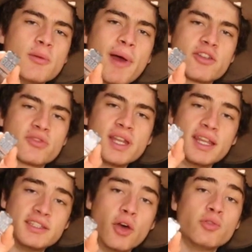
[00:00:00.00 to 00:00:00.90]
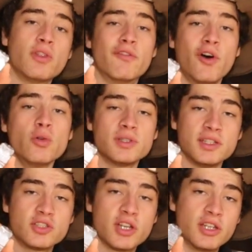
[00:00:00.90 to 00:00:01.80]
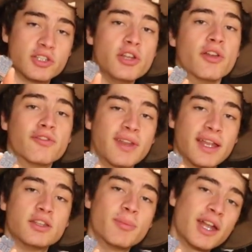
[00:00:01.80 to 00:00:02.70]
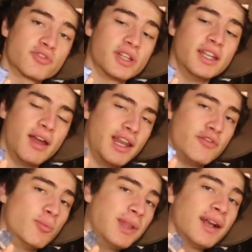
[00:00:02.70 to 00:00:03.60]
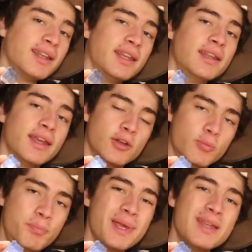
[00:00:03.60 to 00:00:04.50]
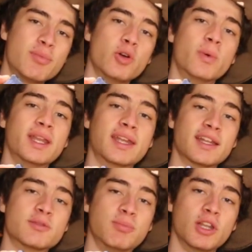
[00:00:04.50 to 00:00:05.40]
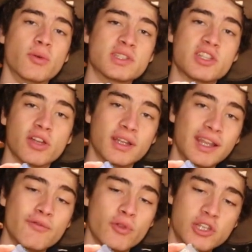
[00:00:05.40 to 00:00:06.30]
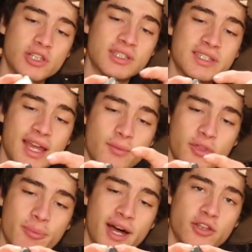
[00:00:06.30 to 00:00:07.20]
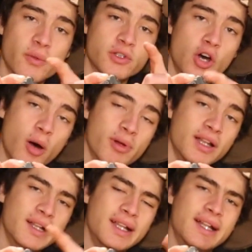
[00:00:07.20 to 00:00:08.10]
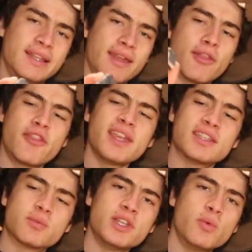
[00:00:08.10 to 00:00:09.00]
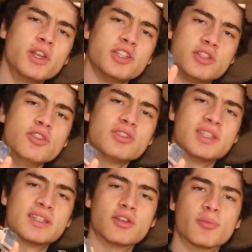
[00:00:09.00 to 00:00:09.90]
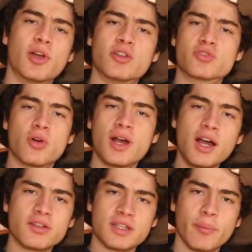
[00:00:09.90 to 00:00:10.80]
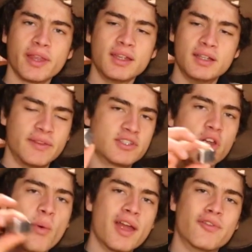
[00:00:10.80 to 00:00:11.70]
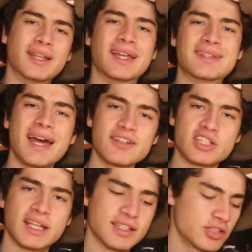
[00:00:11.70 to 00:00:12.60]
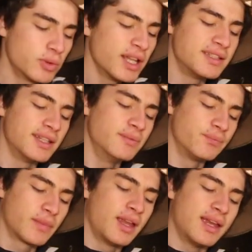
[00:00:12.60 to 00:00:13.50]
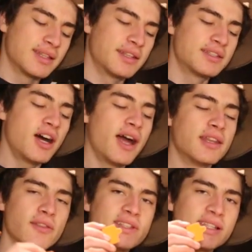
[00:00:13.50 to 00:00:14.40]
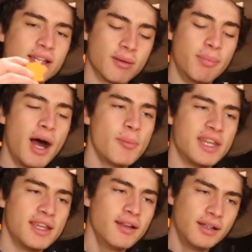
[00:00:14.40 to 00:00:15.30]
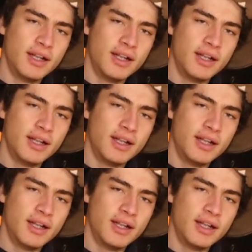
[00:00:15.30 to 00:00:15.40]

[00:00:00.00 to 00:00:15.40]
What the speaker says: your battery and it tells you the voltage so you don't flatten your battery. And if you plug it in, it'll beep when it gets below a certain level that you can set with the button on the top. Now the thing is, when you want to use this in a remote control car or something, there's no way of really attaching it. So what I did is I designed this little compartment here